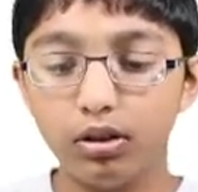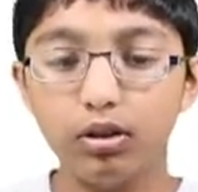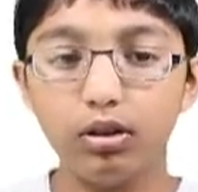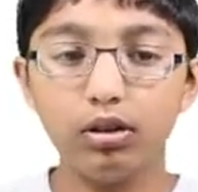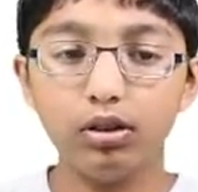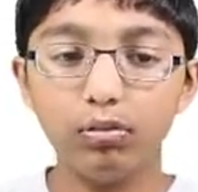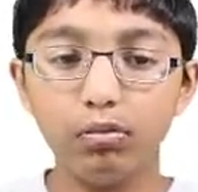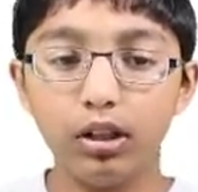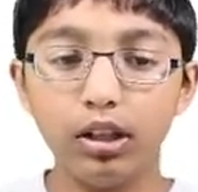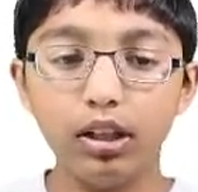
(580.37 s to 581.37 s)
dot
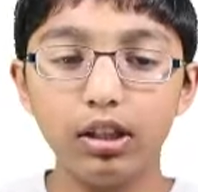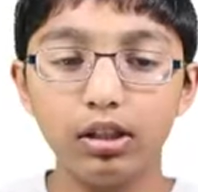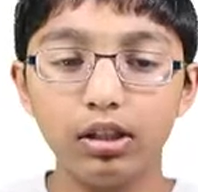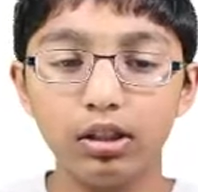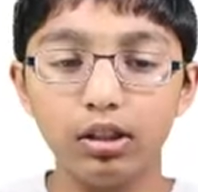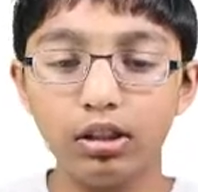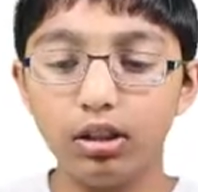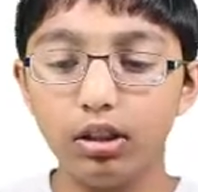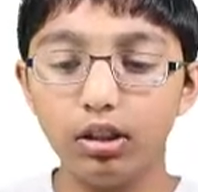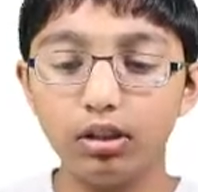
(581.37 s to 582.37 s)
place
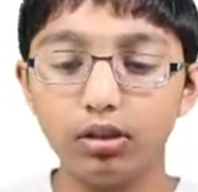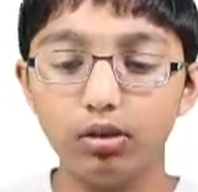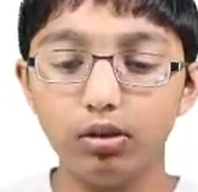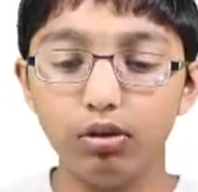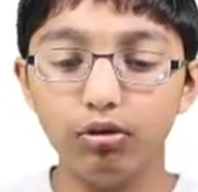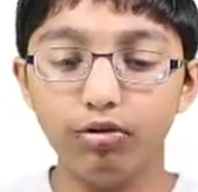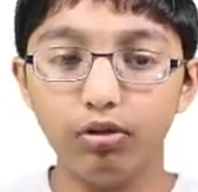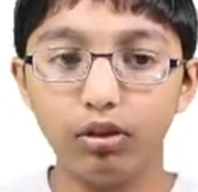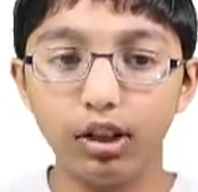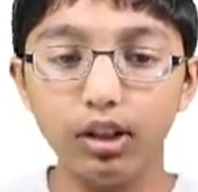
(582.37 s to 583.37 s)
underscore
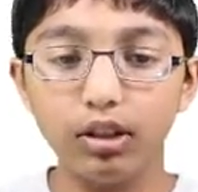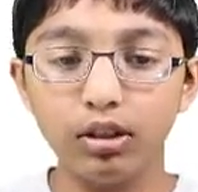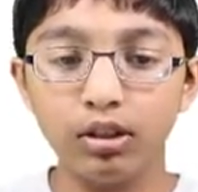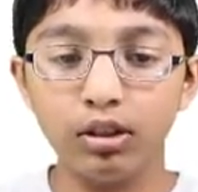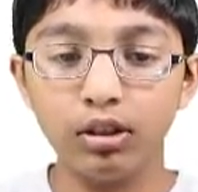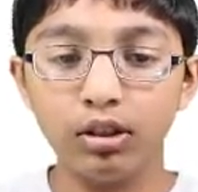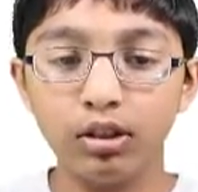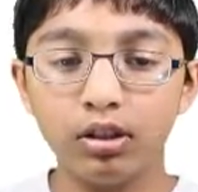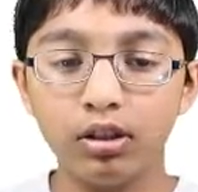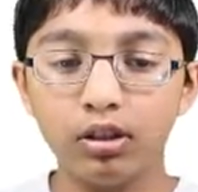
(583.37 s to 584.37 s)
forget
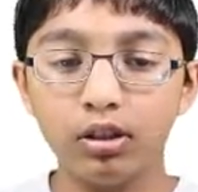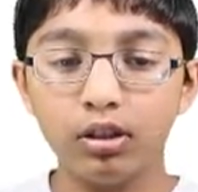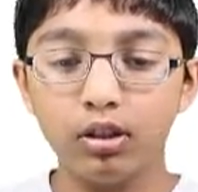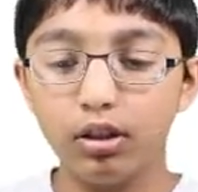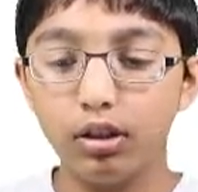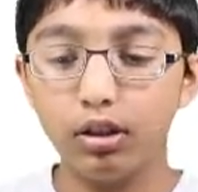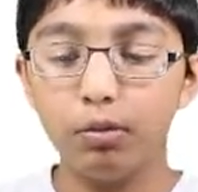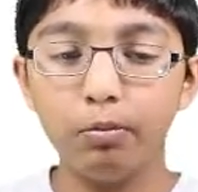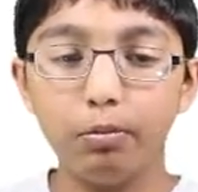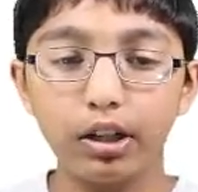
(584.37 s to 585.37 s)

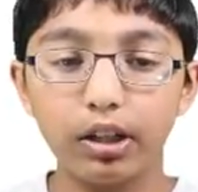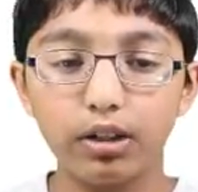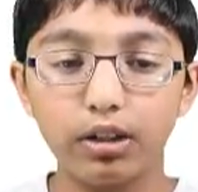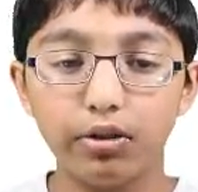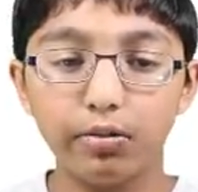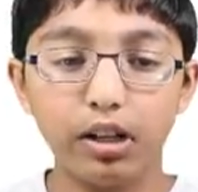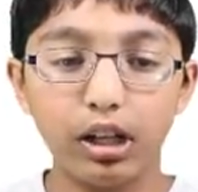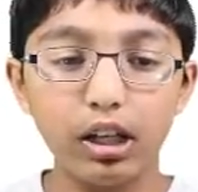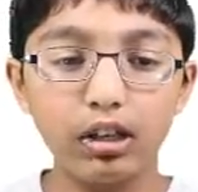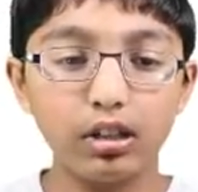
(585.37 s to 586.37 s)
open brackets close
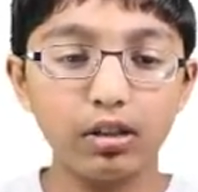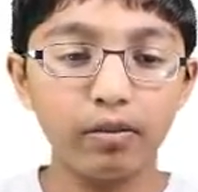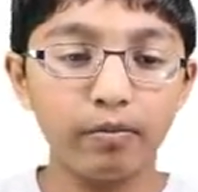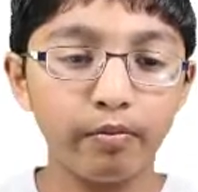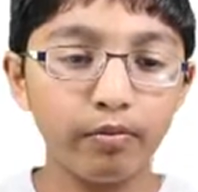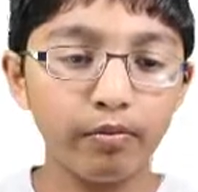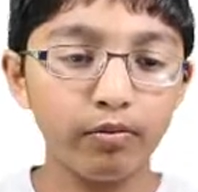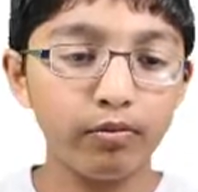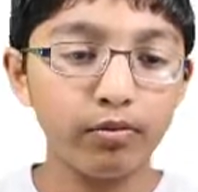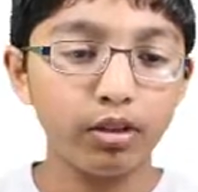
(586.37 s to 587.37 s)
brackets
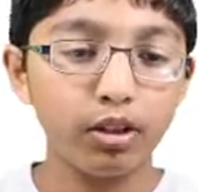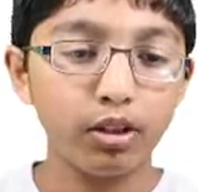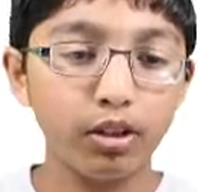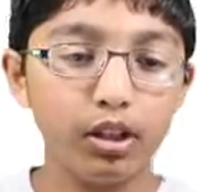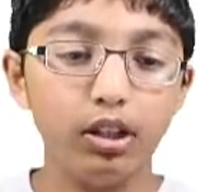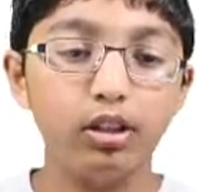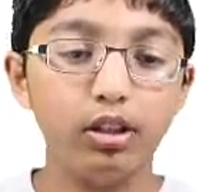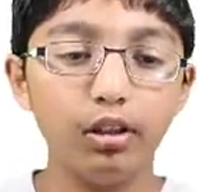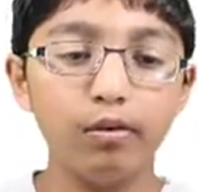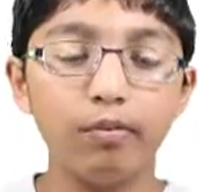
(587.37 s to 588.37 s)

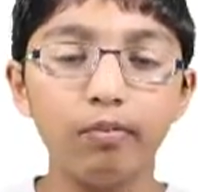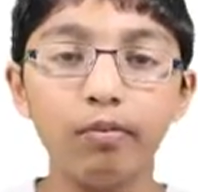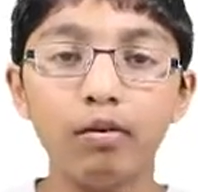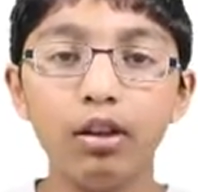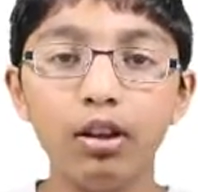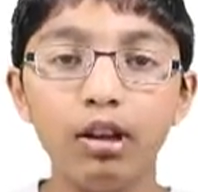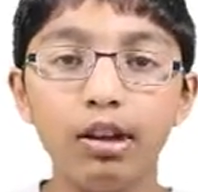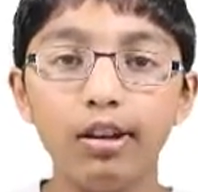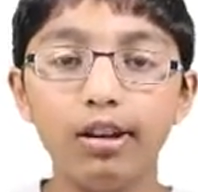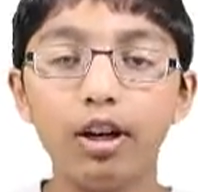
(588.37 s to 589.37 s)
enter
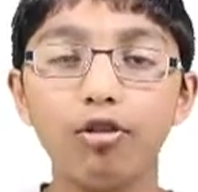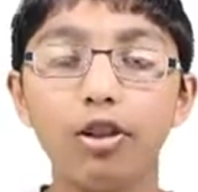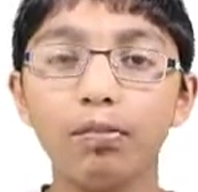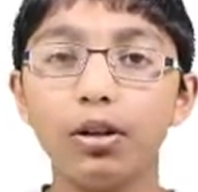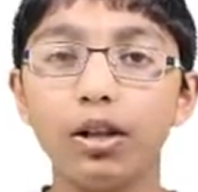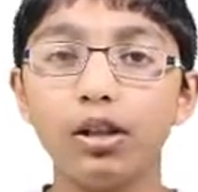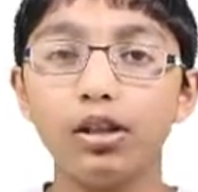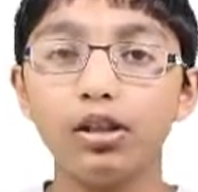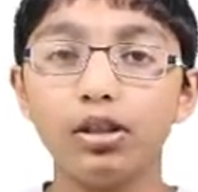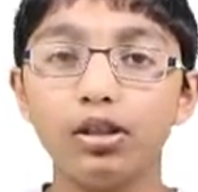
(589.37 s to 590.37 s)
now we can
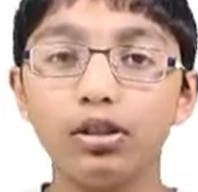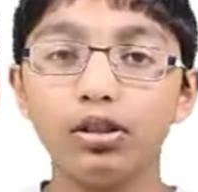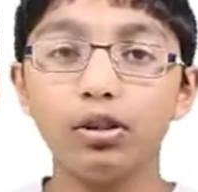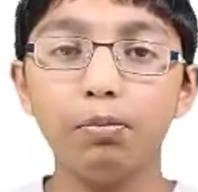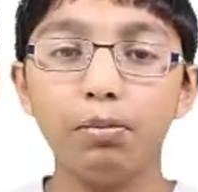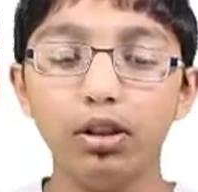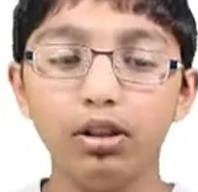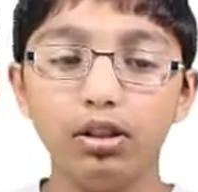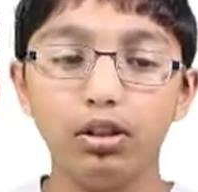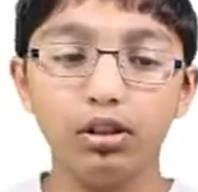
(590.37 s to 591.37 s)
place the stop
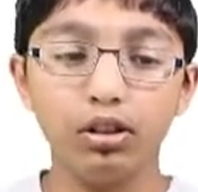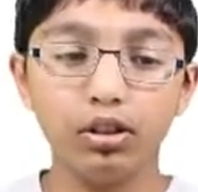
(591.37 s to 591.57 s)
button